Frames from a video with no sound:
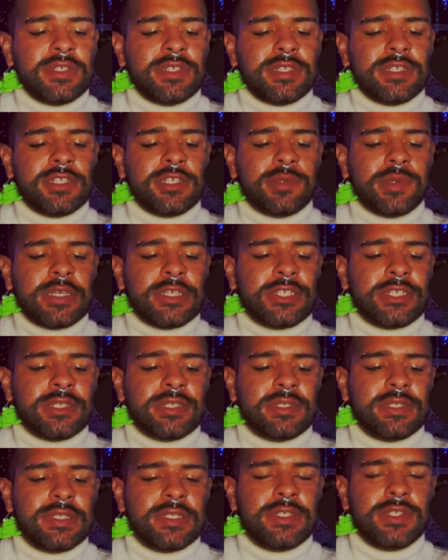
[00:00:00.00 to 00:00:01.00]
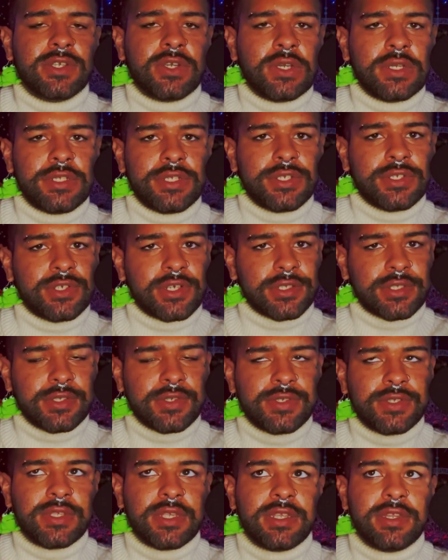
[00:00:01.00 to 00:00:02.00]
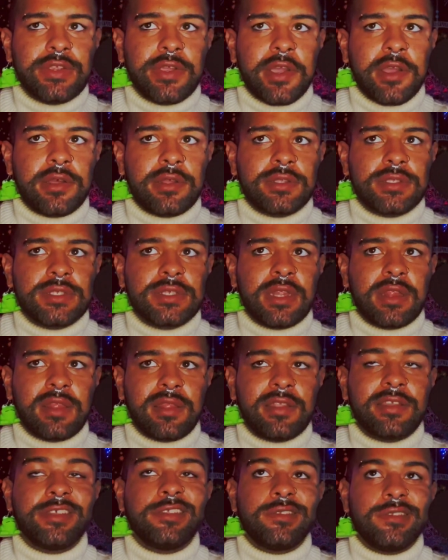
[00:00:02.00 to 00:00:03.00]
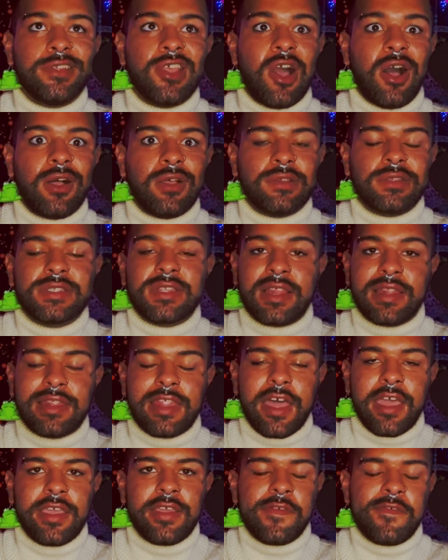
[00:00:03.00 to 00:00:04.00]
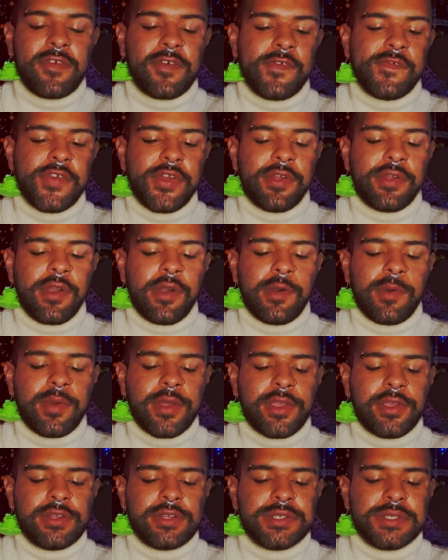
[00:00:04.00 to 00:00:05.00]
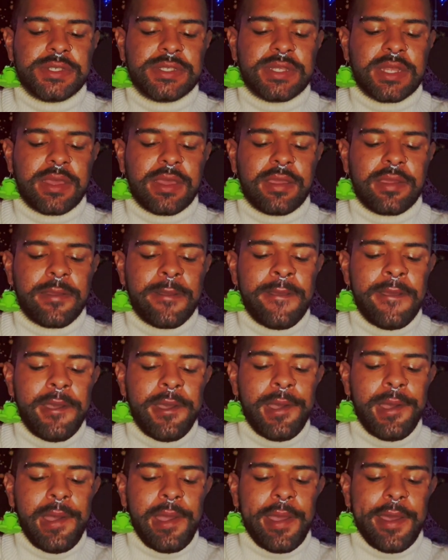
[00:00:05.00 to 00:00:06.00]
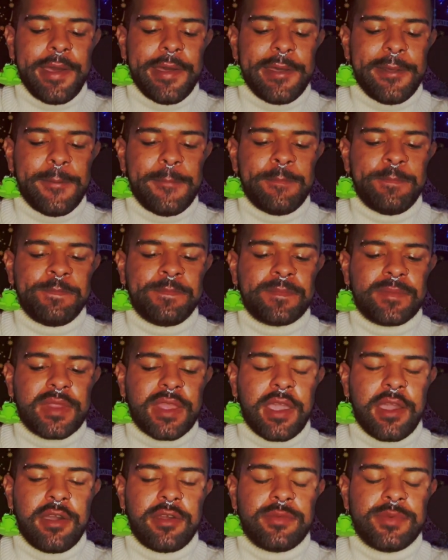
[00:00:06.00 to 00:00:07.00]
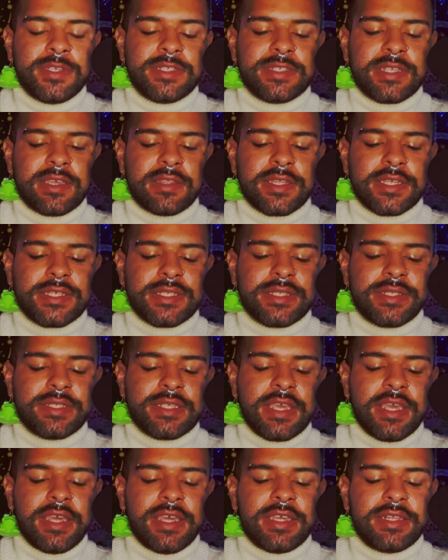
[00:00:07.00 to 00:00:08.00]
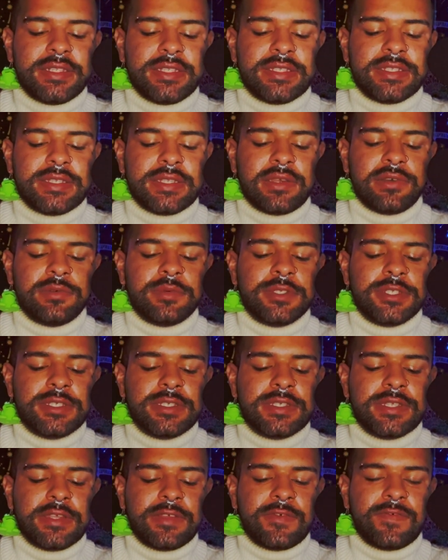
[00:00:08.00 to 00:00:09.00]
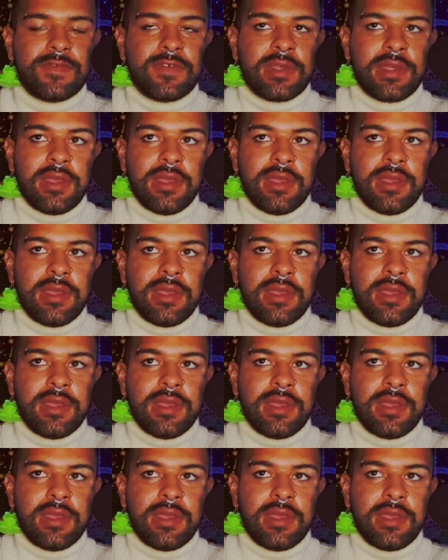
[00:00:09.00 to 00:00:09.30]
situations, these current stresses in y'all's in y'all's life, Virgo, where you're just like, um, how would we say this? It's almost as if